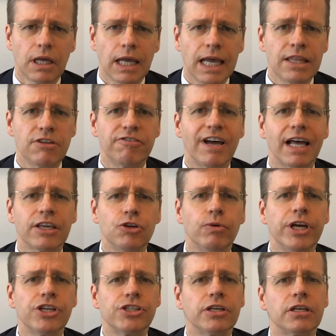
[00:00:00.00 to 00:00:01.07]
And the
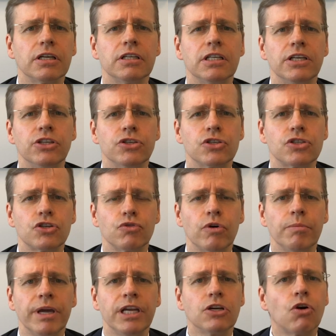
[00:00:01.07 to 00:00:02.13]
valuation continues to
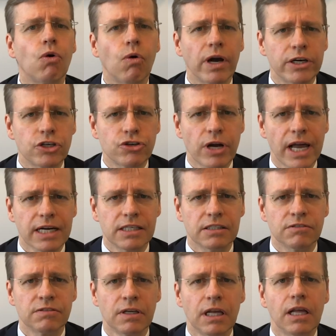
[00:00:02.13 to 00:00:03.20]
remain quite
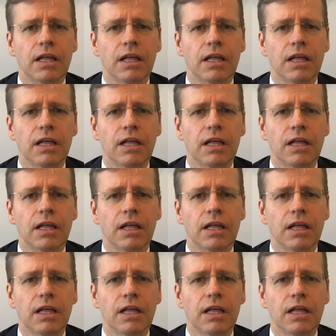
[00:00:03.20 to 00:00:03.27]
attractive.